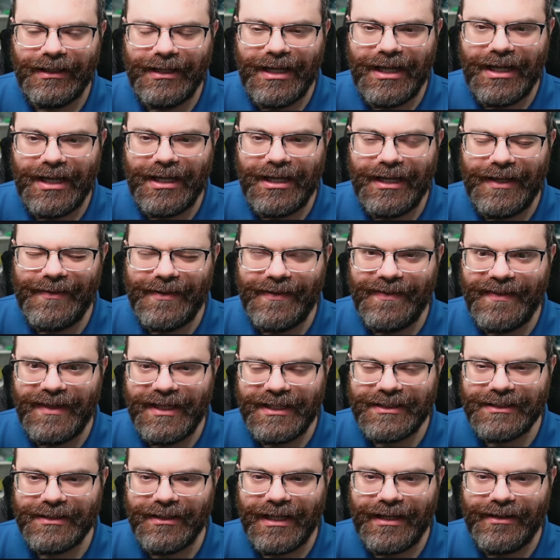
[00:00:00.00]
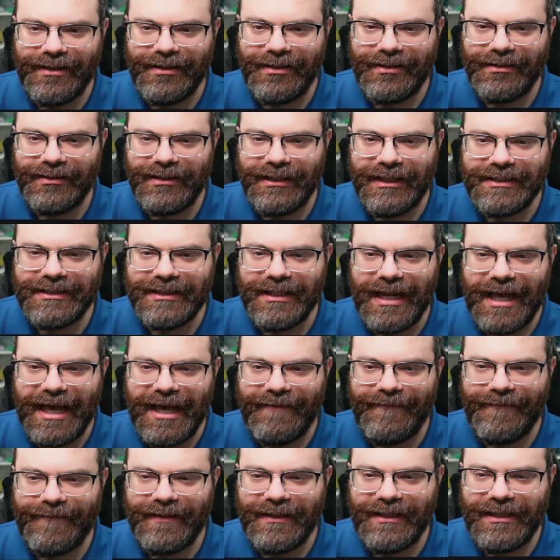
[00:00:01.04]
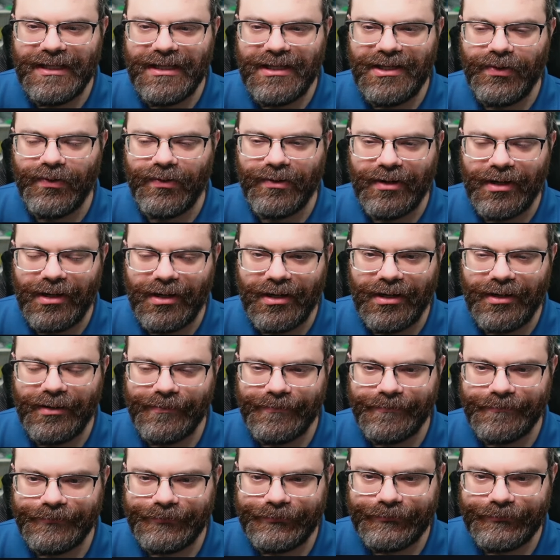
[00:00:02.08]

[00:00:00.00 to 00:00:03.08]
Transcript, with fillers: Uh, and then this letter is an F, E, or R.